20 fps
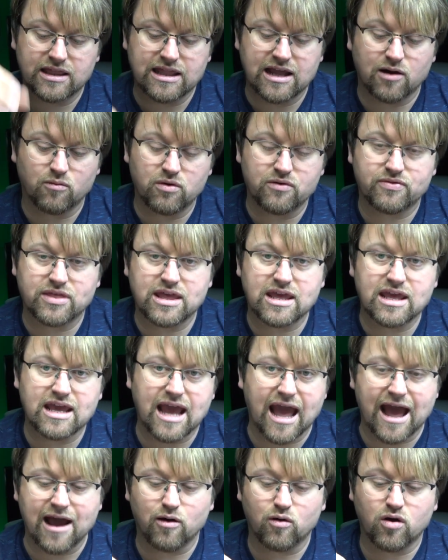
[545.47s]
with the
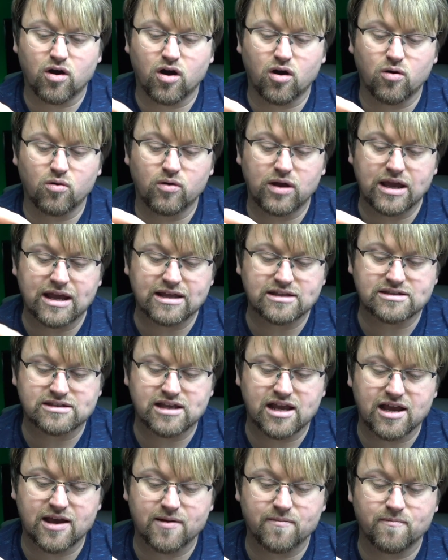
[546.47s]
alcohol, it's
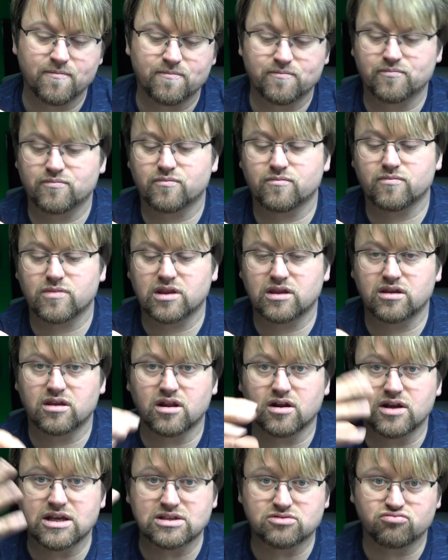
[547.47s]
you
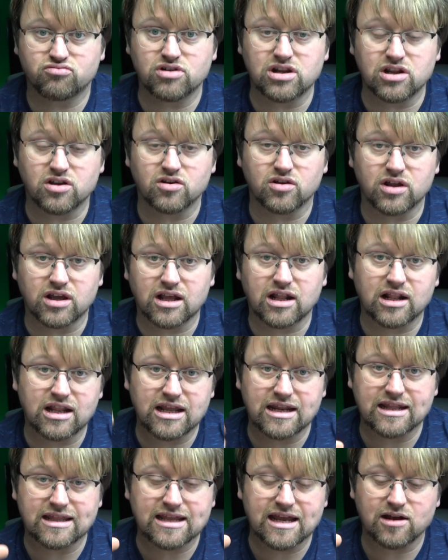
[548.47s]
know, it's really good at
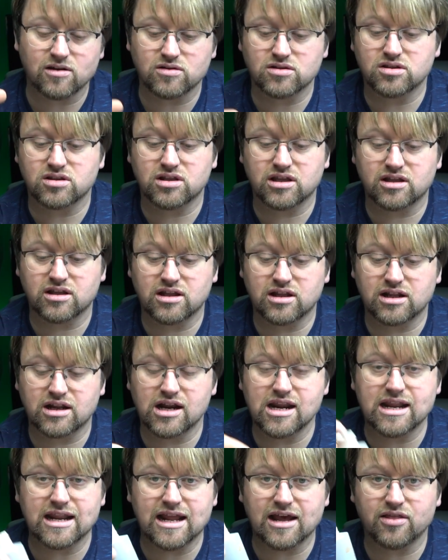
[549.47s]
cleaning
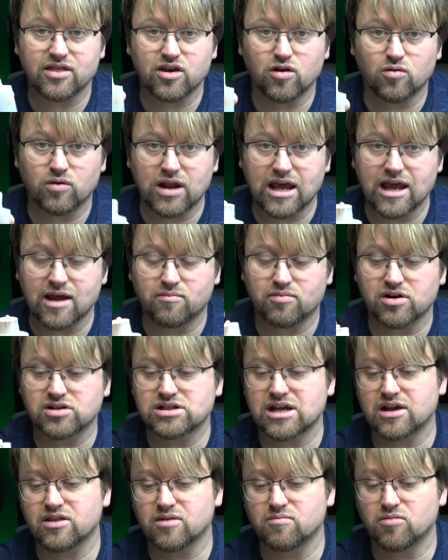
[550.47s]
out the old airbrush
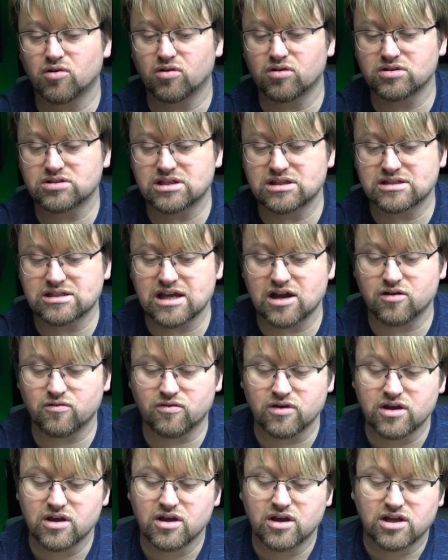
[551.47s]
out of the model itself.
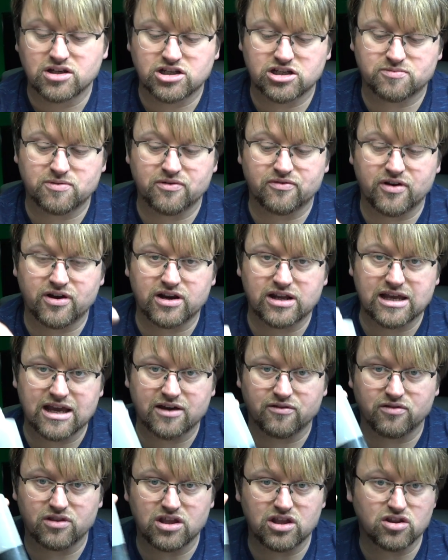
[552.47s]
Just be very
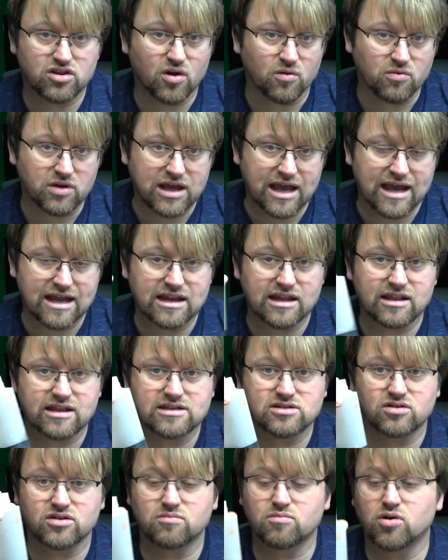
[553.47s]
careful that you don't get any of
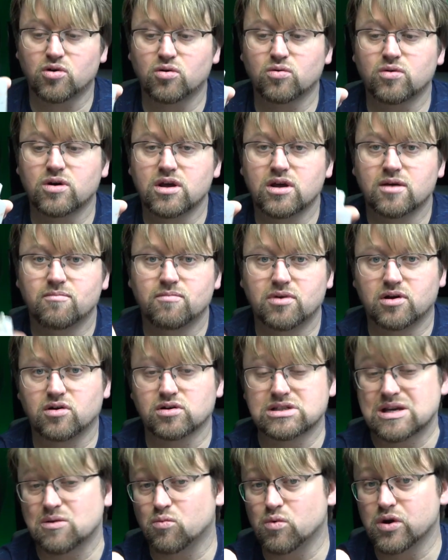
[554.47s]
this on your model,
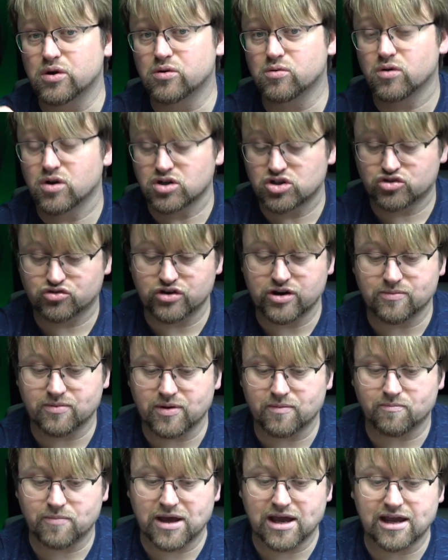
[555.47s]
because it will strip
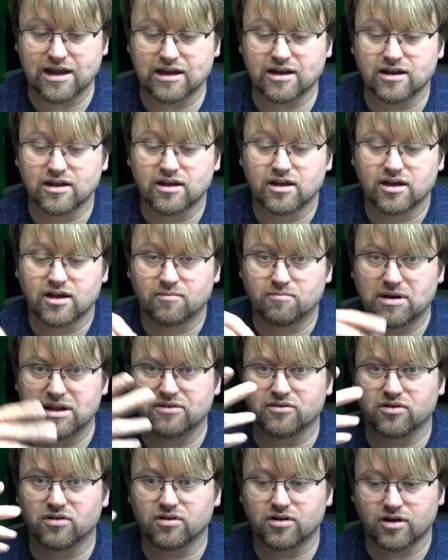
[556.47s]
paint, believe
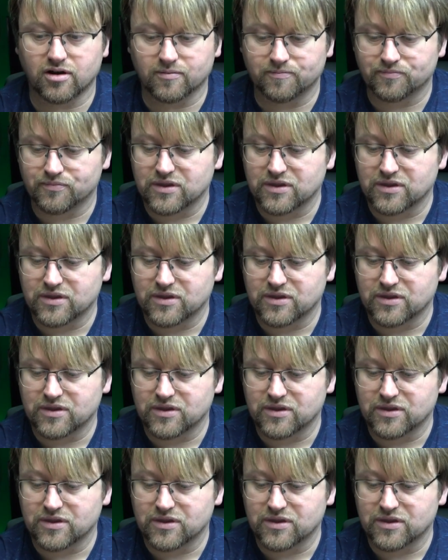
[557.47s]
it or not.